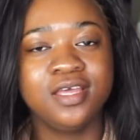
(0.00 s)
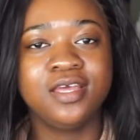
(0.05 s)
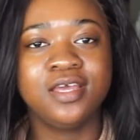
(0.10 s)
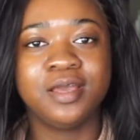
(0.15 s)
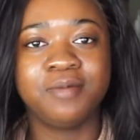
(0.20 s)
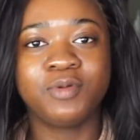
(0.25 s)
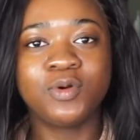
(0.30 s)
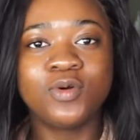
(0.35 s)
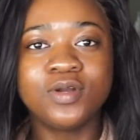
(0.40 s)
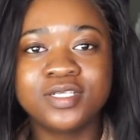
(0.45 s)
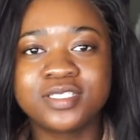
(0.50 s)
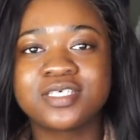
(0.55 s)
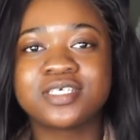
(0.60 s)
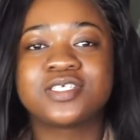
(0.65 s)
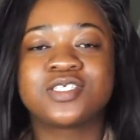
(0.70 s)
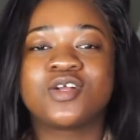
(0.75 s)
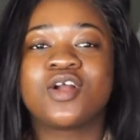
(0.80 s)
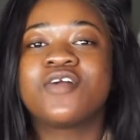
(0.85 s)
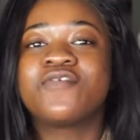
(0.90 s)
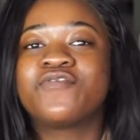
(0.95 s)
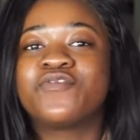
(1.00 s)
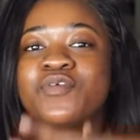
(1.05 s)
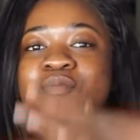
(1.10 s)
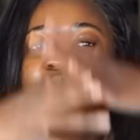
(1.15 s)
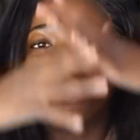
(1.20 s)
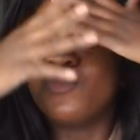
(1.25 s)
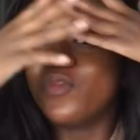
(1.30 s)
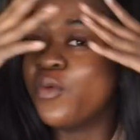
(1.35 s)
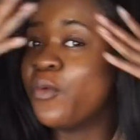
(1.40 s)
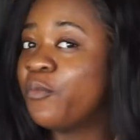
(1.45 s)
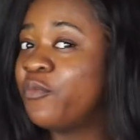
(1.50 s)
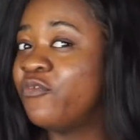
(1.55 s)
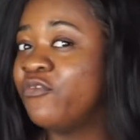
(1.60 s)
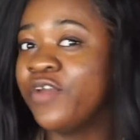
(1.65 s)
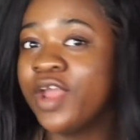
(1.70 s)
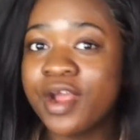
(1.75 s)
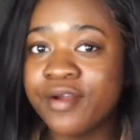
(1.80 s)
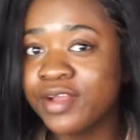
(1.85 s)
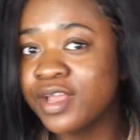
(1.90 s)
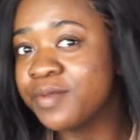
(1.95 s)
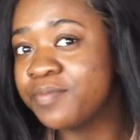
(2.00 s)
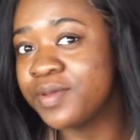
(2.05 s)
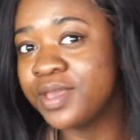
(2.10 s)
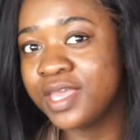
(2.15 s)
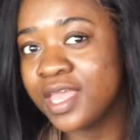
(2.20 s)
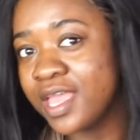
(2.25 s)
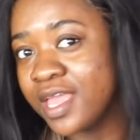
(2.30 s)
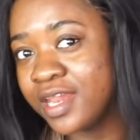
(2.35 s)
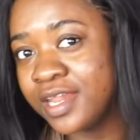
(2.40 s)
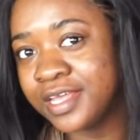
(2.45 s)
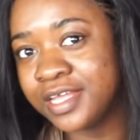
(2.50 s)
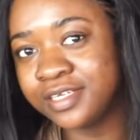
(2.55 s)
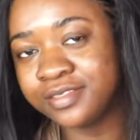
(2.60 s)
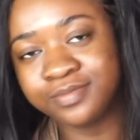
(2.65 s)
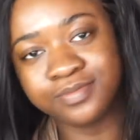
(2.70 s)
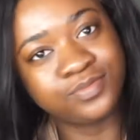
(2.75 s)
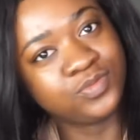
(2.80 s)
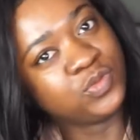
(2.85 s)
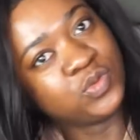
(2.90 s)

I'm going to start from the very beginning